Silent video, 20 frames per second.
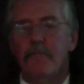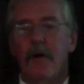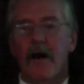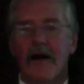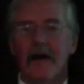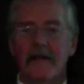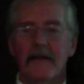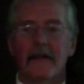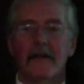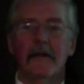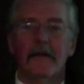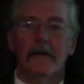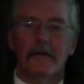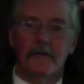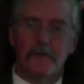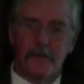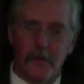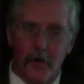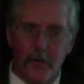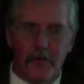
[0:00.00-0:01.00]
But
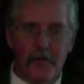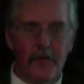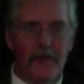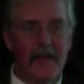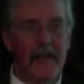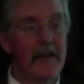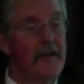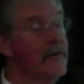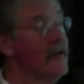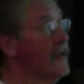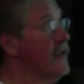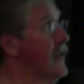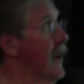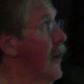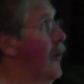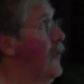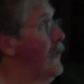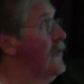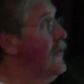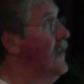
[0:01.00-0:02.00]
don't kid
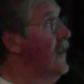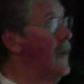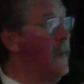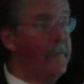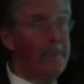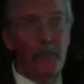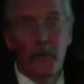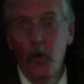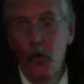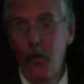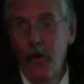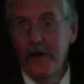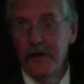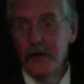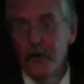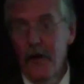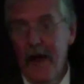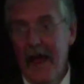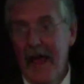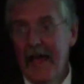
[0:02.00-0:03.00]
yourselves.
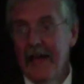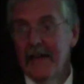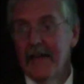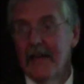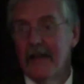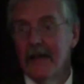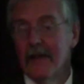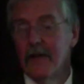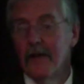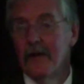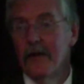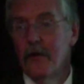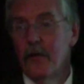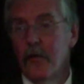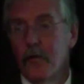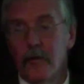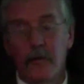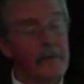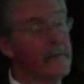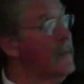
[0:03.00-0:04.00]
When you're adding
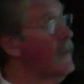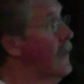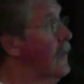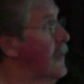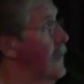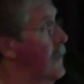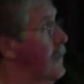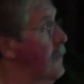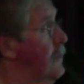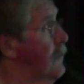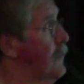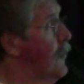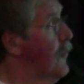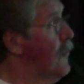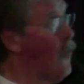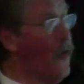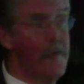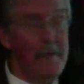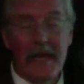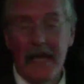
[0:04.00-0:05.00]
or
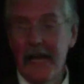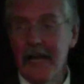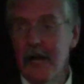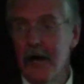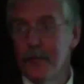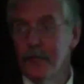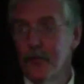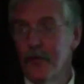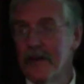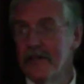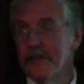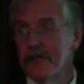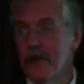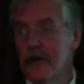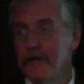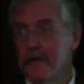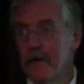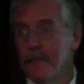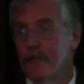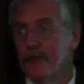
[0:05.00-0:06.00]
performing any operation
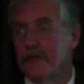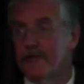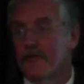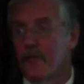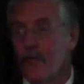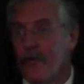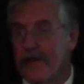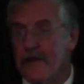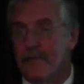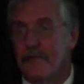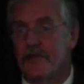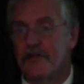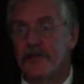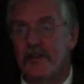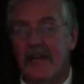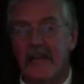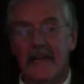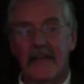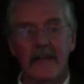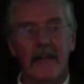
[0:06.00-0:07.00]
on numbers with a
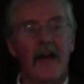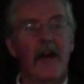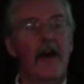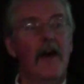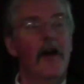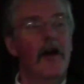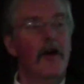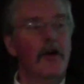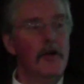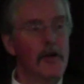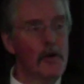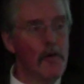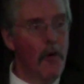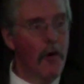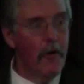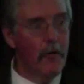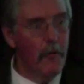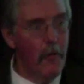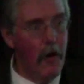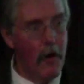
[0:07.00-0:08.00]
machine,
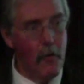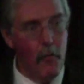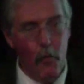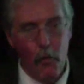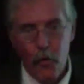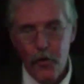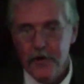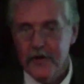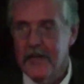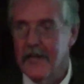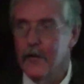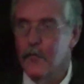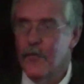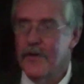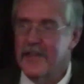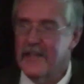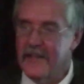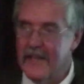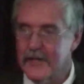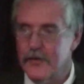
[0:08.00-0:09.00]
you are working
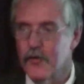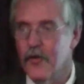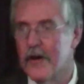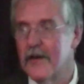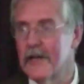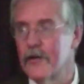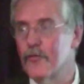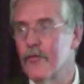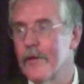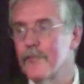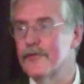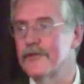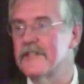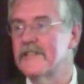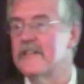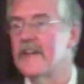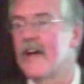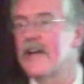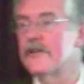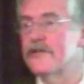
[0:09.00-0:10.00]
with electronic
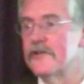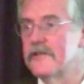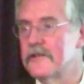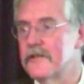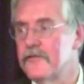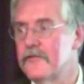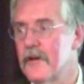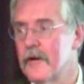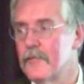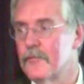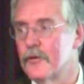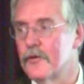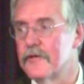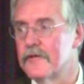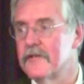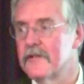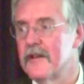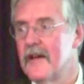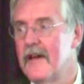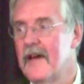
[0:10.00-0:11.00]
representations of
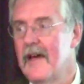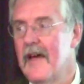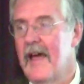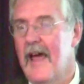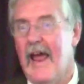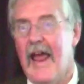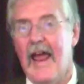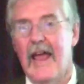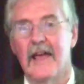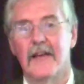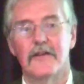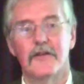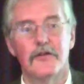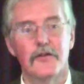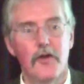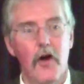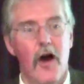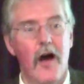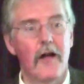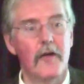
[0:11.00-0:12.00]
numbers and
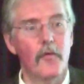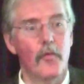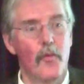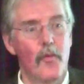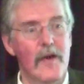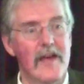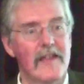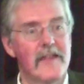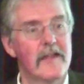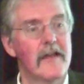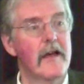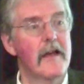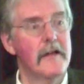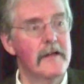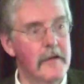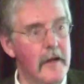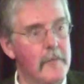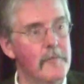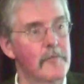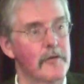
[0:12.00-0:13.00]
not with
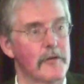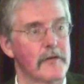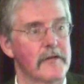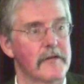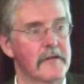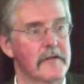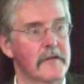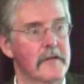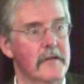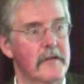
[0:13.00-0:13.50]
numbers.